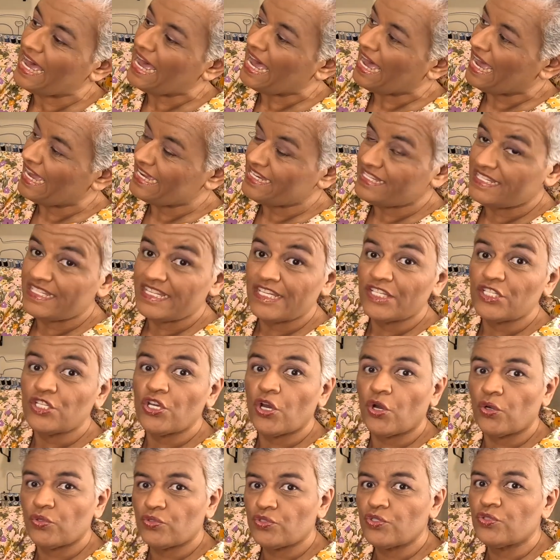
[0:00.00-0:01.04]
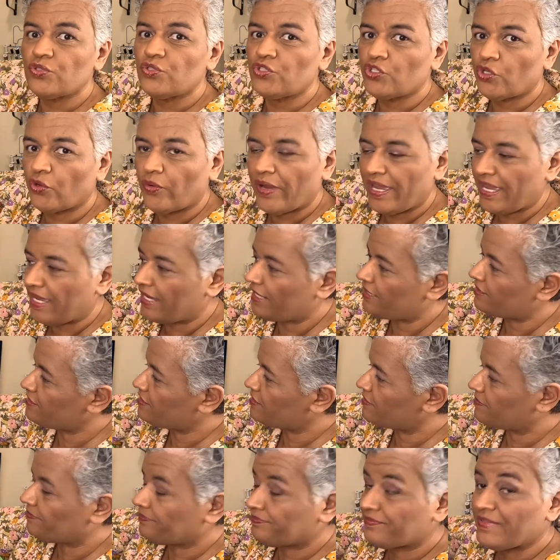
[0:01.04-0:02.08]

I did go to Joann's